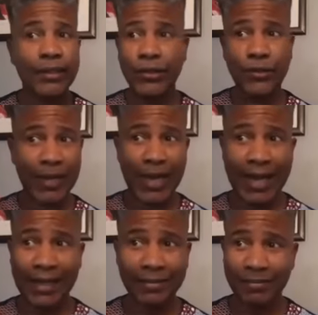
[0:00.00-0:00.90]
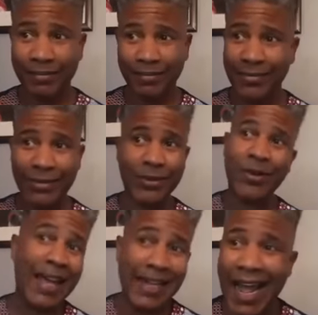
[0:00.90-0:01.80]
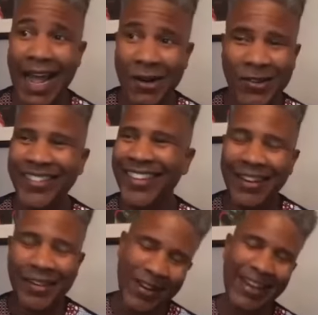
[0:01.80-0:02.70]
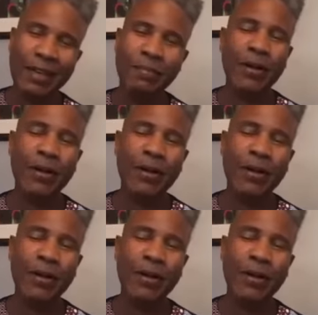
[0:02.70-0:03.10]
to now, really, but